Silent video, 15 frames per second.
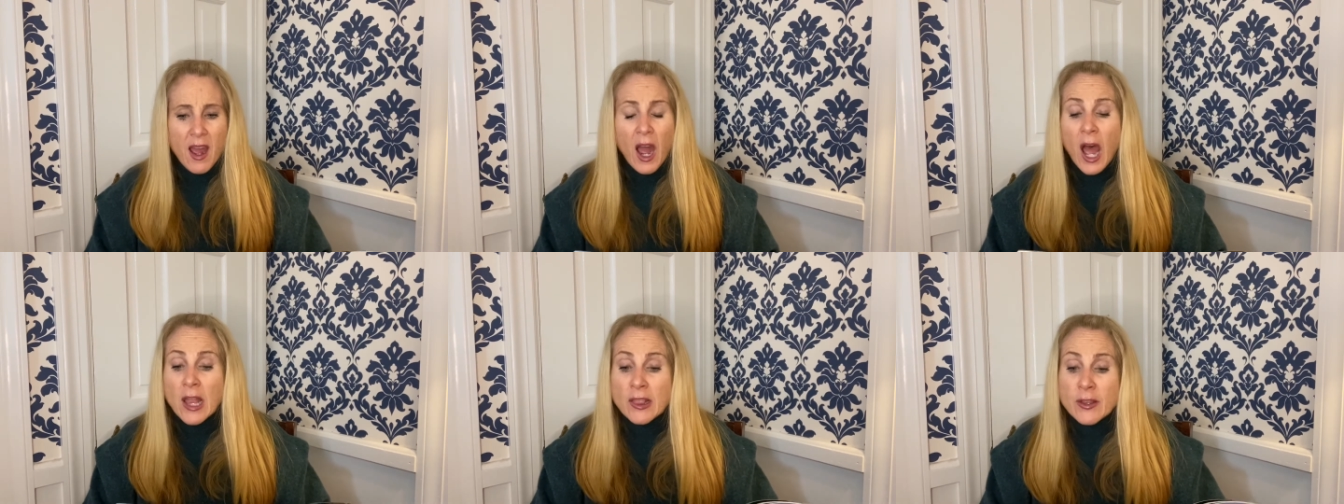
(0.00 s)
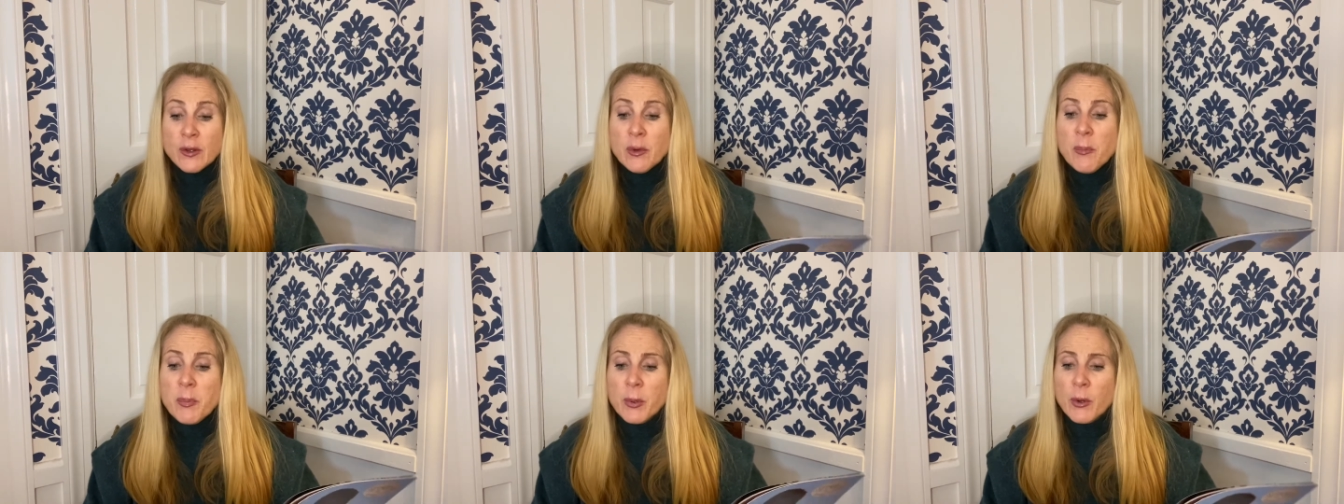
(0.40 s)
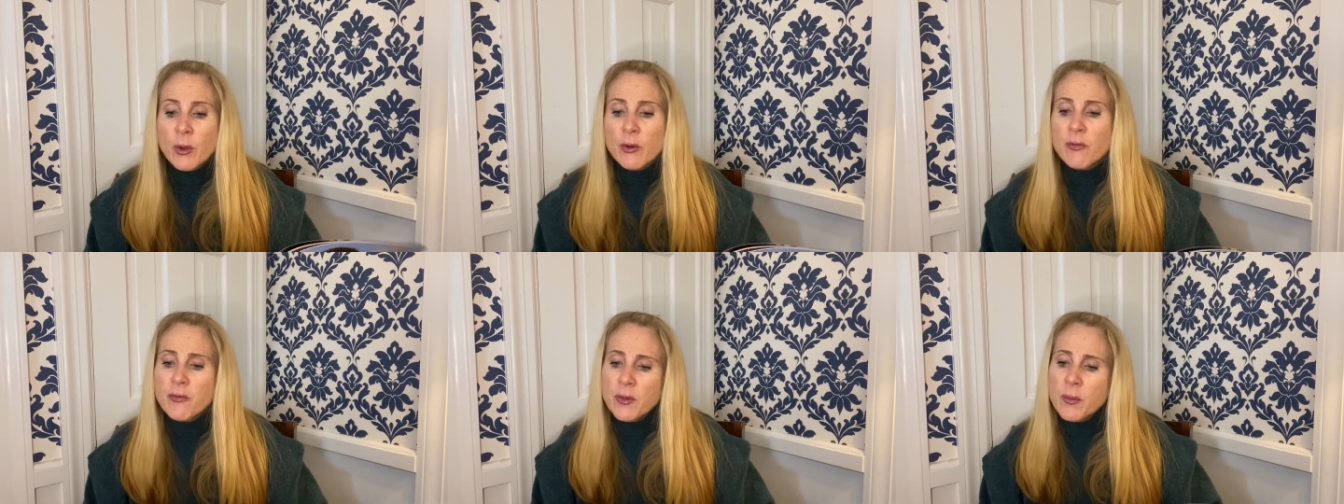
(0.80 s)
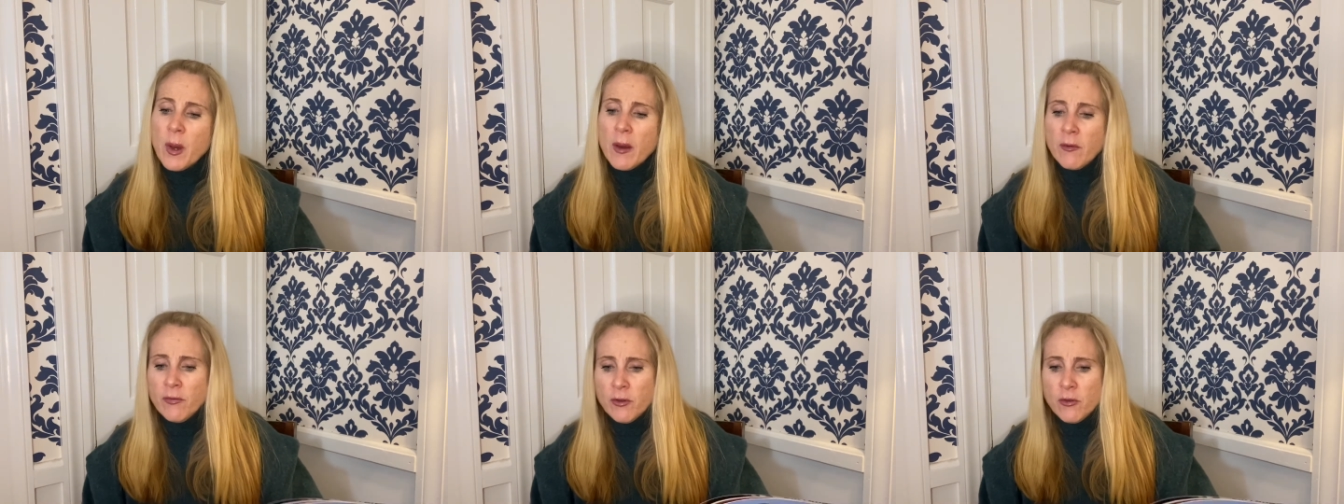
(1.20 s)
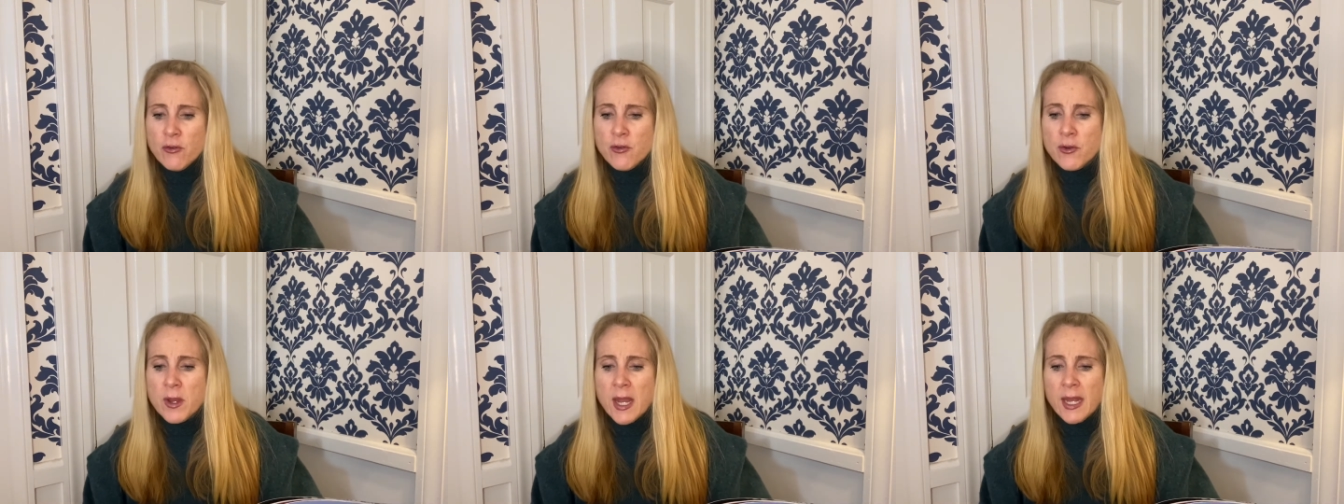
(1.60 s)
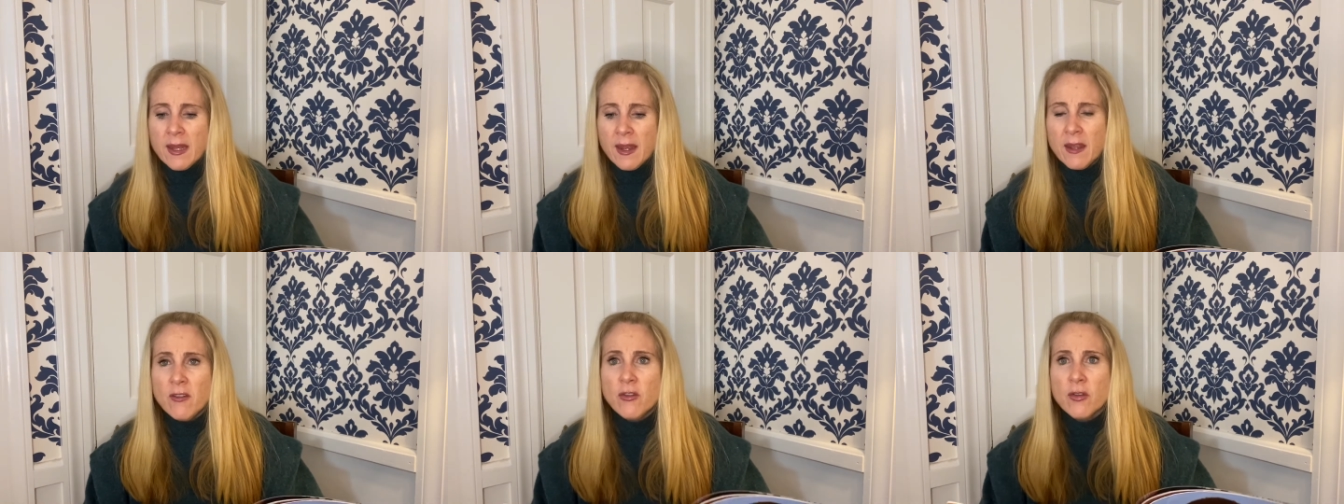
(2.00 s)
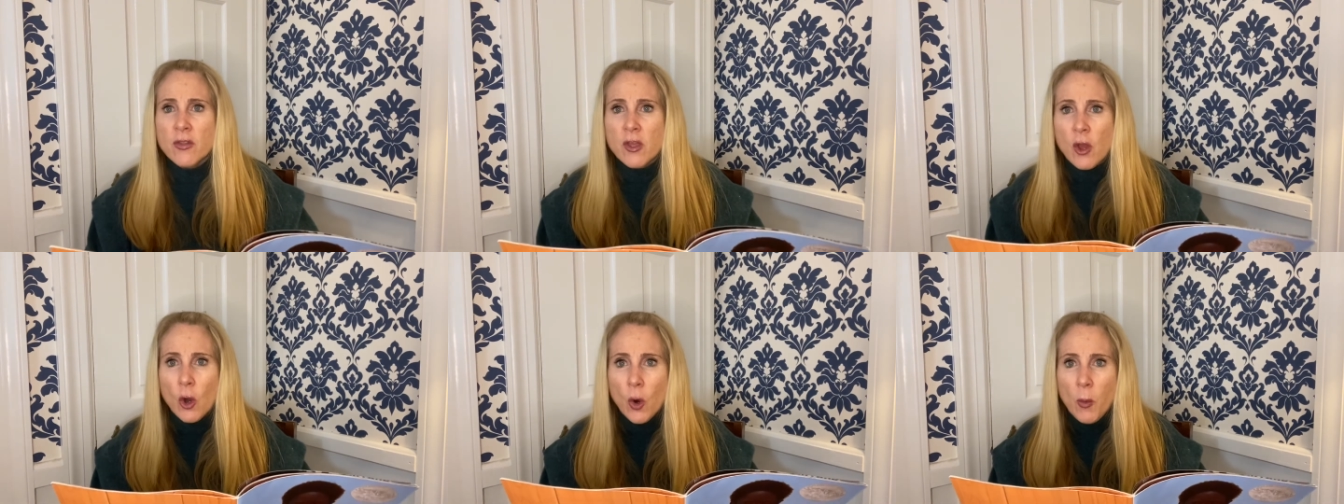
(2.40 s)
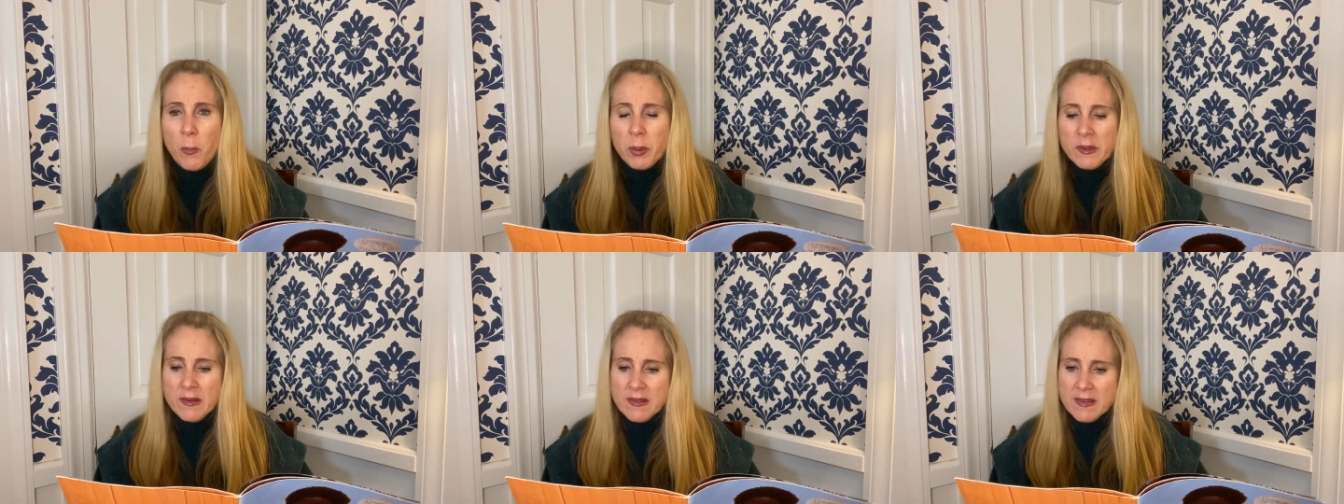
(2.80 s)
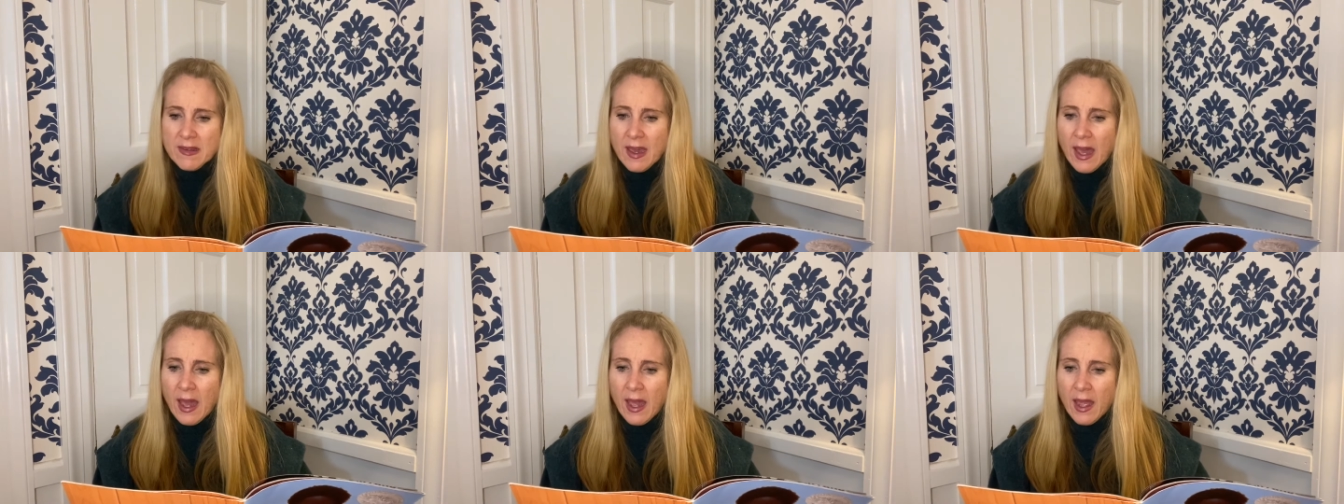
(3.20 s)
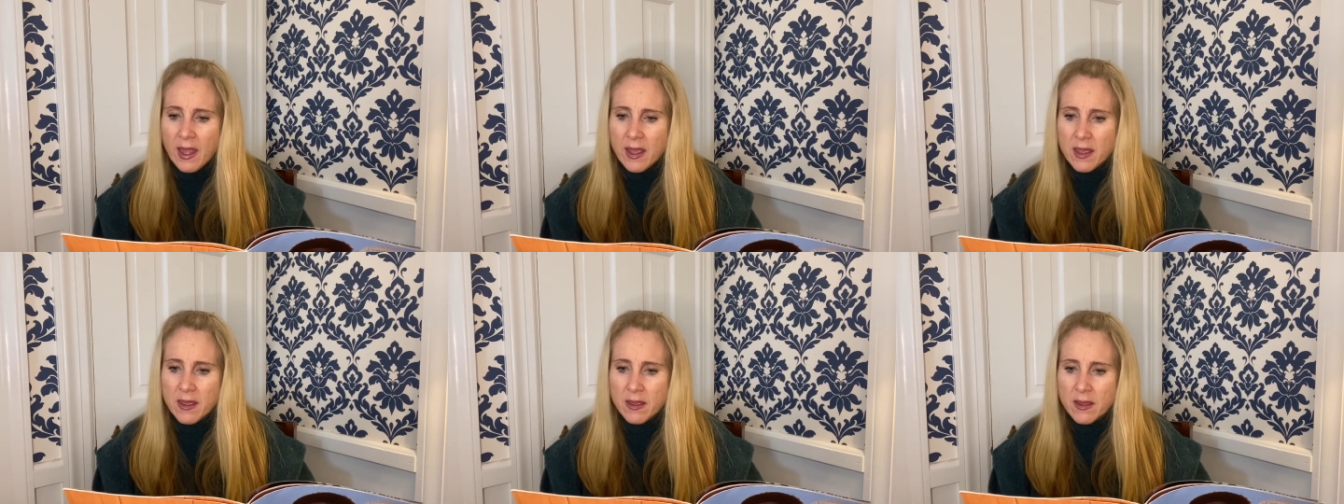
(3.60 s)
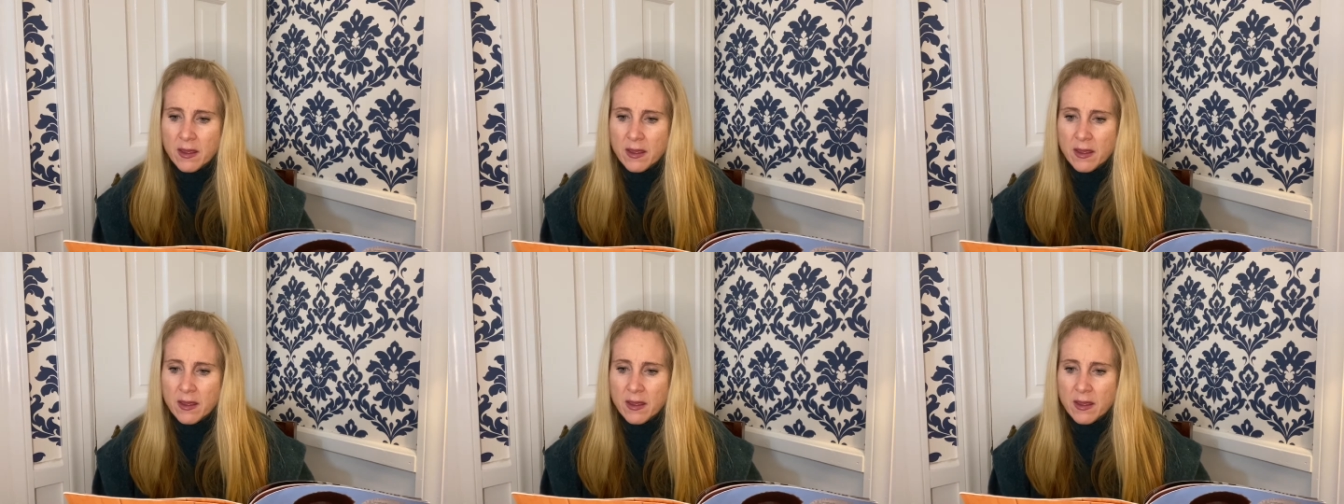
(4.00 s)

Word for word: A little bird flew out of a tree and into the open sky.